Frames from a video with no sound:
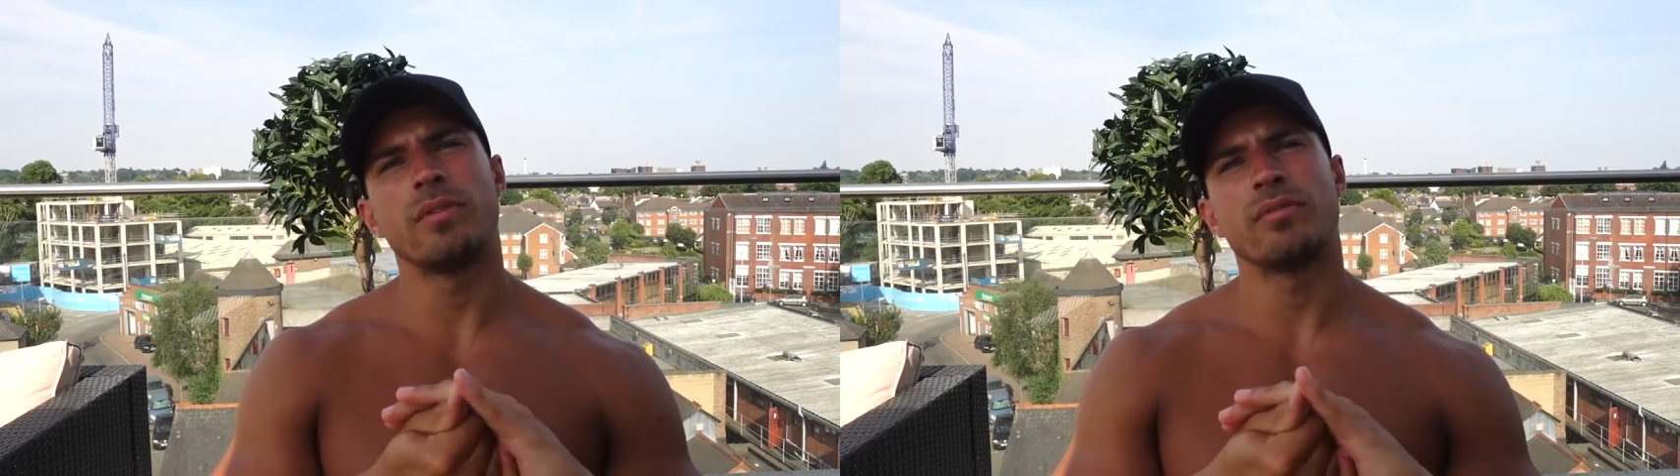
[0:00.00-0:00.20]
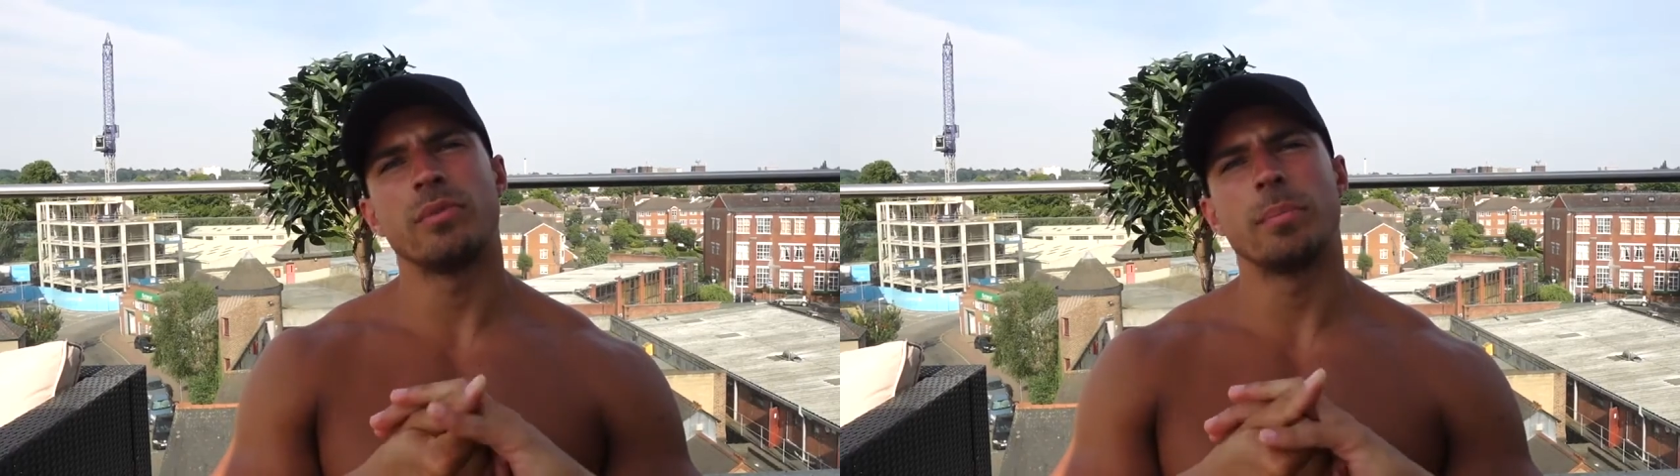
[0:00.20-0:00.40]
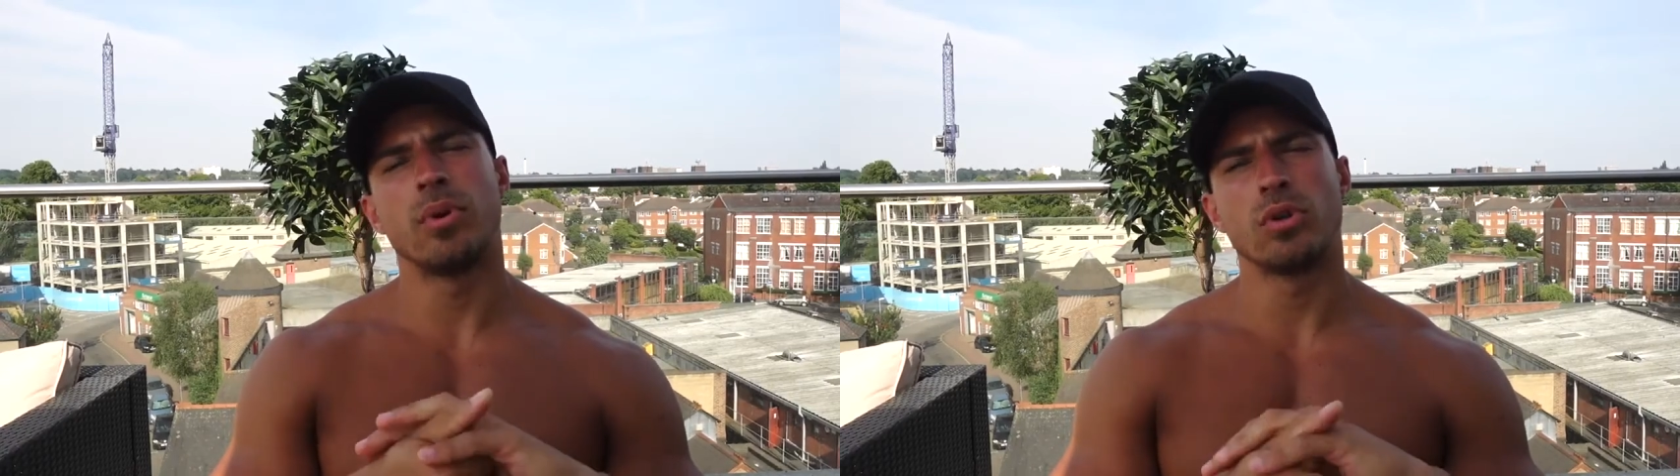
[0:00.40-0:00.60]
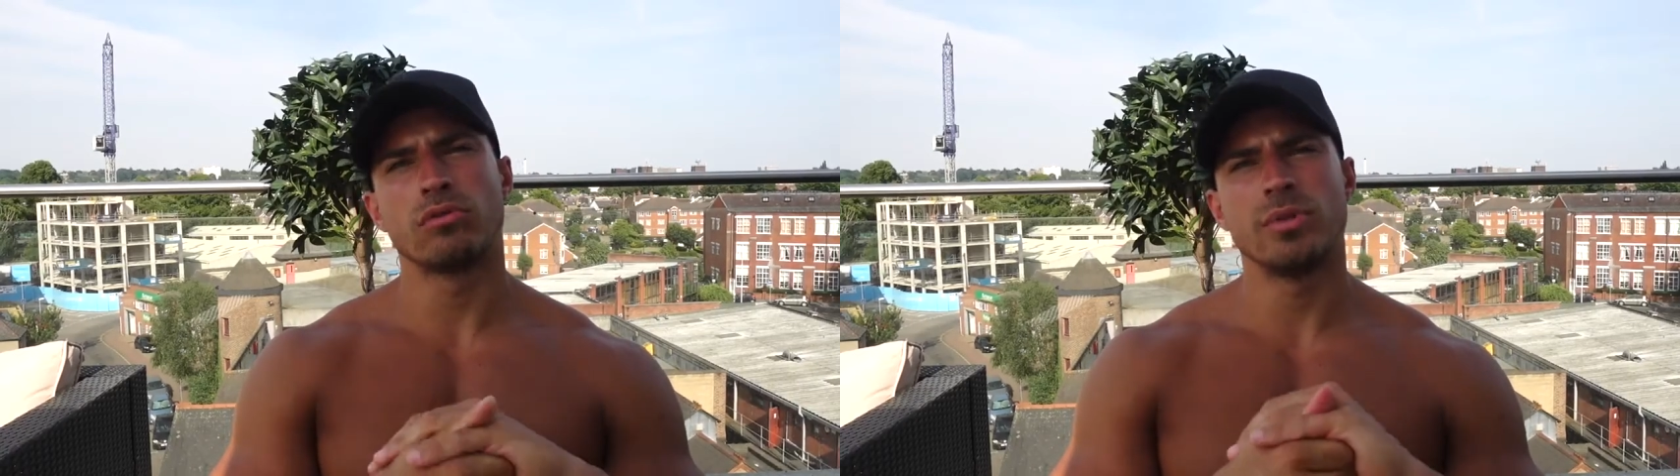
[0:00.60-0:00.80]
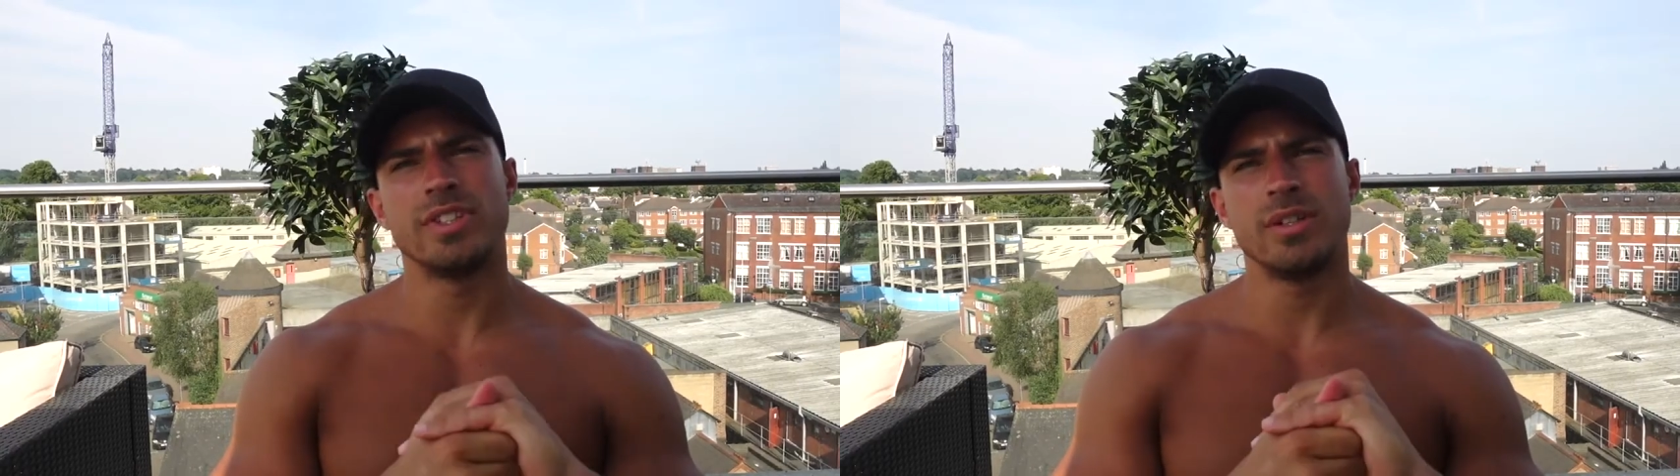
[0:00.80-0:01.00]
on from the
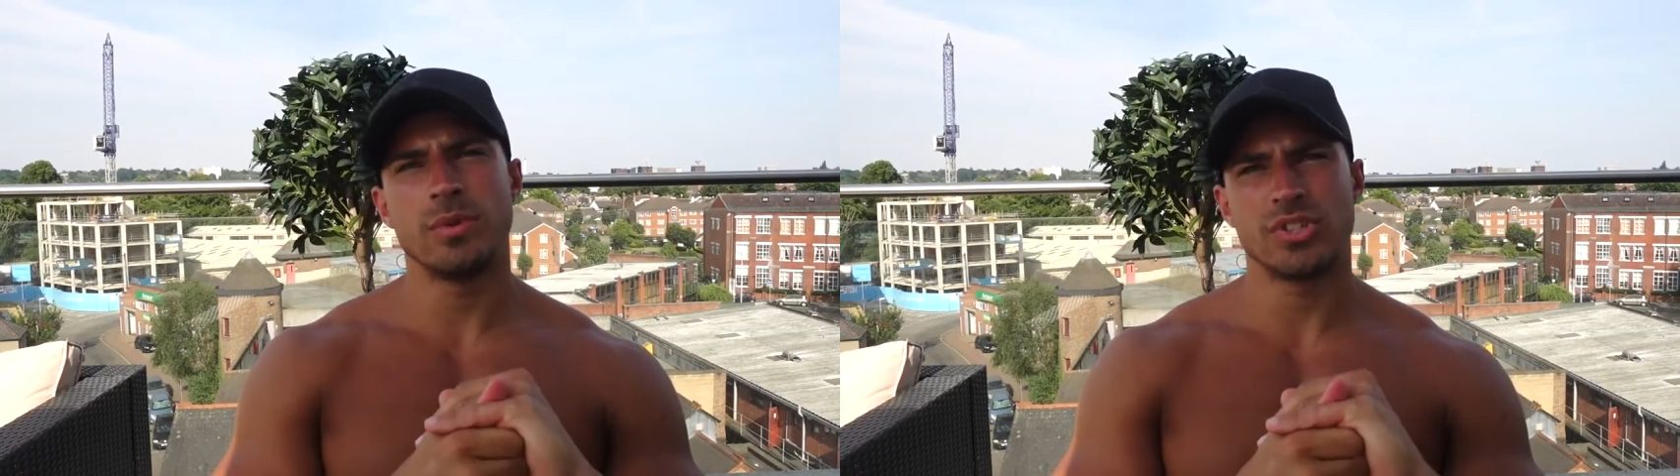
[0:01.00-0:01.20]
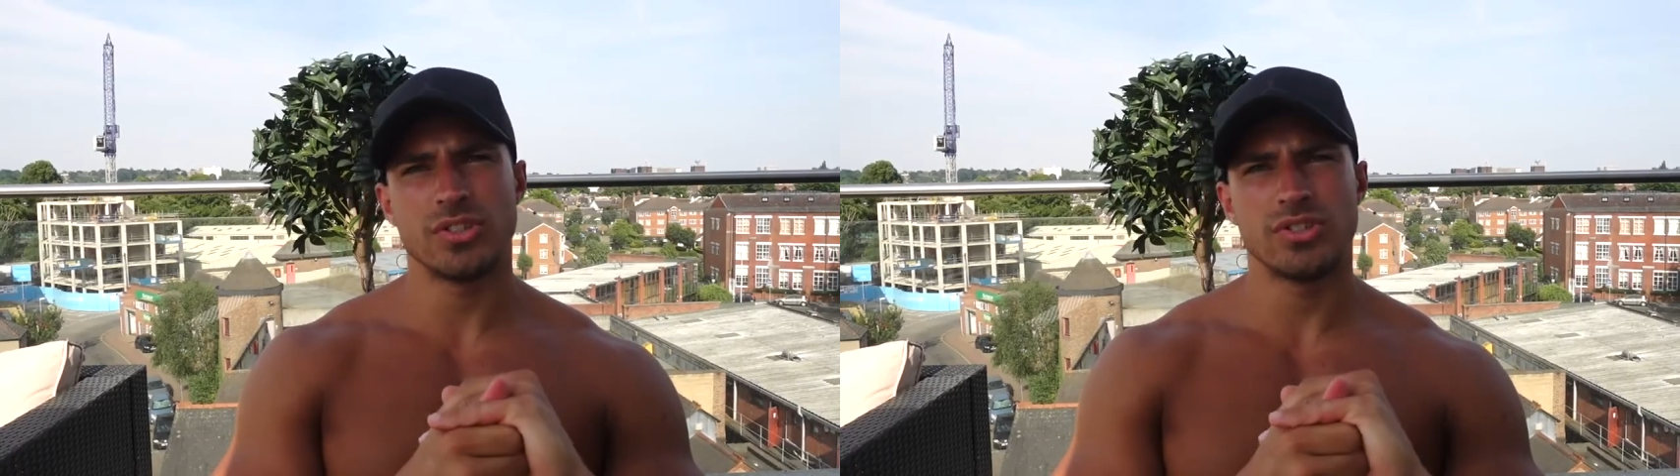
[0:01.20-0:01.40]
pull routine which I